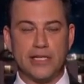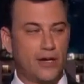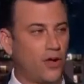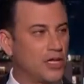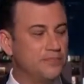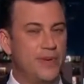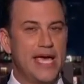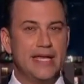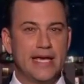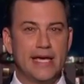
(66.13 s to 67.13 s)
They call it
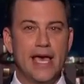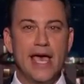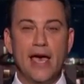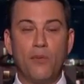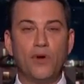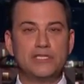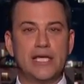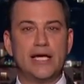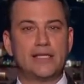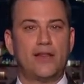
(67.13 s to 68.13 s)
baiting. And once they
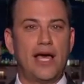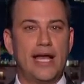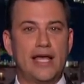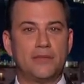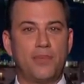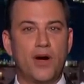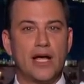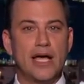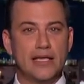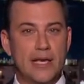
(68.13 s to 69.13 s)
got the lion out of the park,
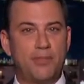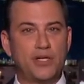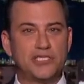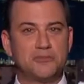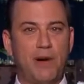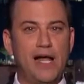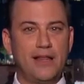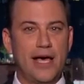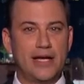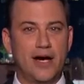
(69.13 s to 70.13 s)
they put a
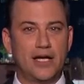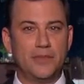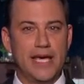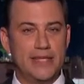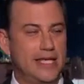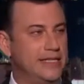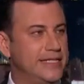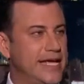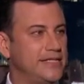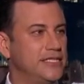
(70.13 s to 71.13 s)
spotlight on him, and then the
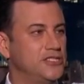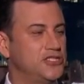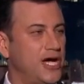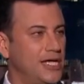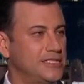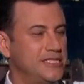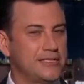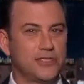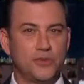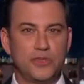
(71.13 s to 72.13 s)
dentist shot
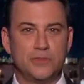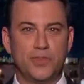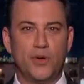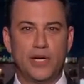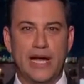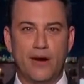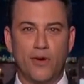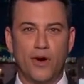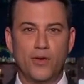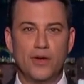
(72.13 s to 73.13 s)
Cecil with a bow and
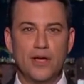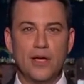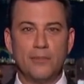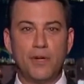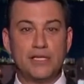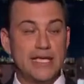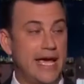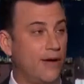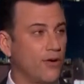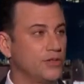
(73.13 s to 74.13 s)
arrow. But the
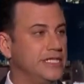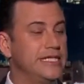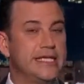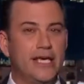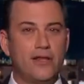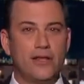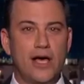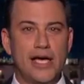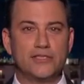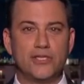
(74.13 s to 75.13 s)
arrow didn't kill the
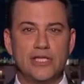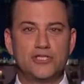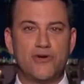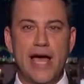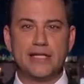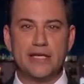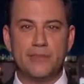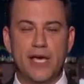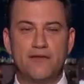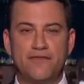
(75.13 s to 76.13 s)
lion, so they tracked
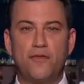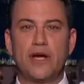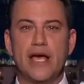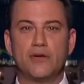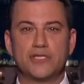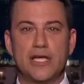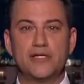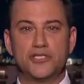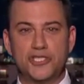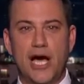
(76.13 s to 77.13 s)
him, and 40 hours
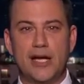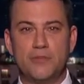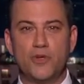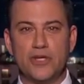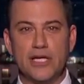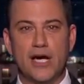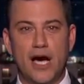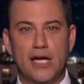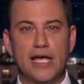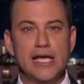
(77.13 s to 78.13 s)
later shot him with a
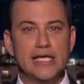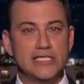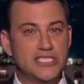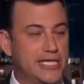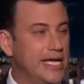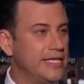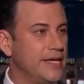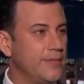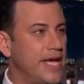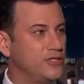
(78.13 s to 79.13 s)
gun, skinned
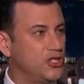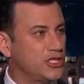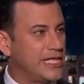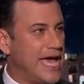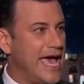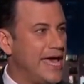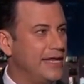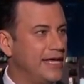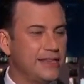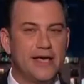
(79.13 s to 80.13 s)
him, and took the
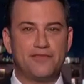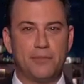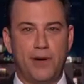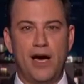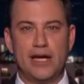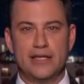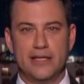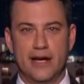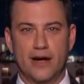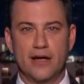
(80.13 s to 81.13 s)
head and left the body
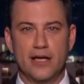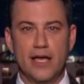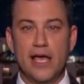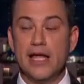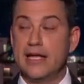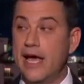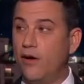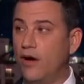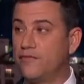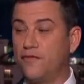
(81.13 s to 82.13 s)
there.
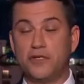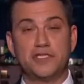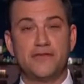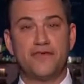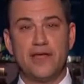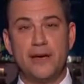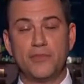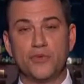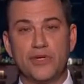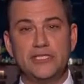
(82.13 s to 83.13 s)
Now, unfortunately for
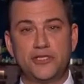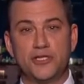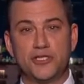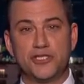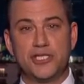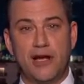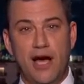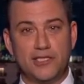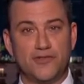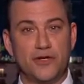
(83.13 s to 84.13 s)
them, the researchers at
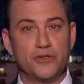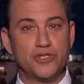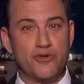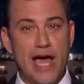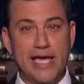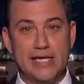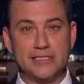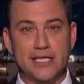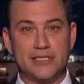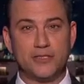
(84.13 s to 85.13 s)
Oxford who were tracking
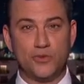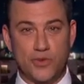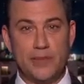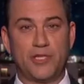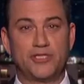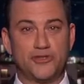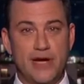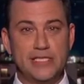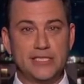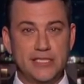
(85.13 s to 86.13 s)
Cecil were able to
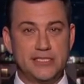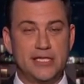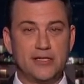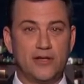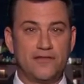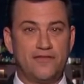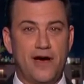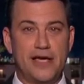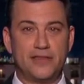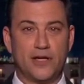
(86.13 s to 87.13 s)
trace the signal and
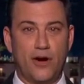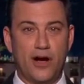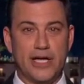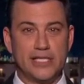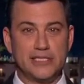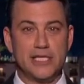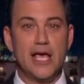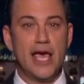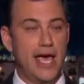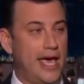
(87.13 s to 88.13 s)
find the carcass,
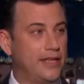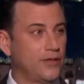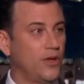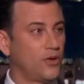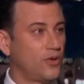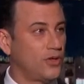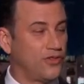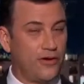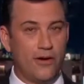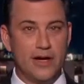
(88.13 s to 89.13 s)
and the local
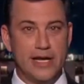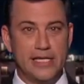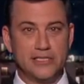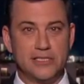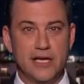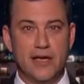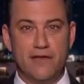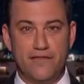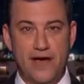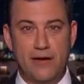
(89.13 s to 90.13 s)
authorities
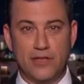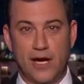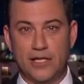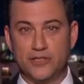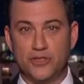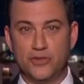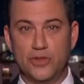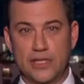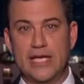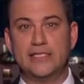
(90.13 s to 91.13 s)
found the hunters
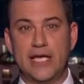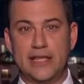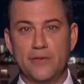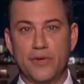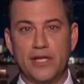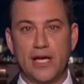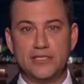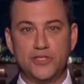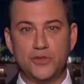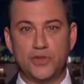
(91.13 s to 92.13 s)
who, they say they
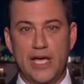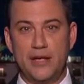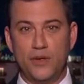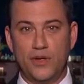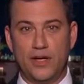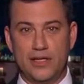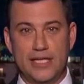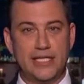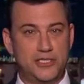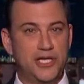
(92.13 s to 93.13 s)
realized too late
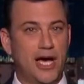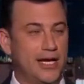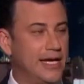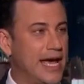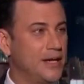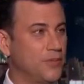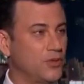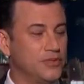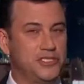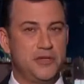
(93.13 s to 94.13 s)
that they shot an animal
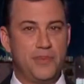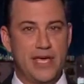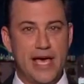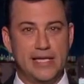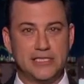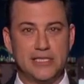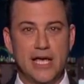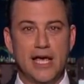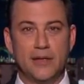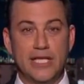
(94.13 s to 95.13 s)
with GPS.
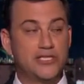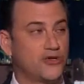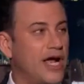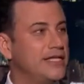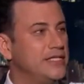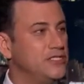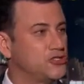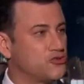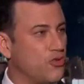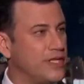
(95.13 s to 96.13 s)
They tried to
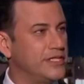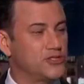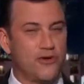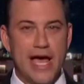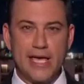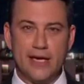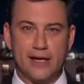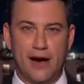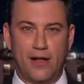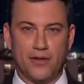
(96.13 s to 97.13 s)
destroy the tracking
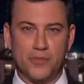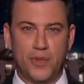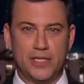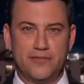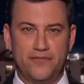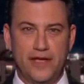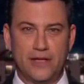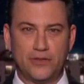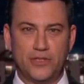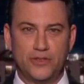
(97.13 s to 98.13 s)
collar, but
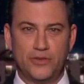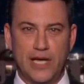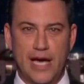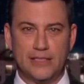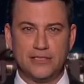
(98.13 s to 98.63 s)
failed to do that.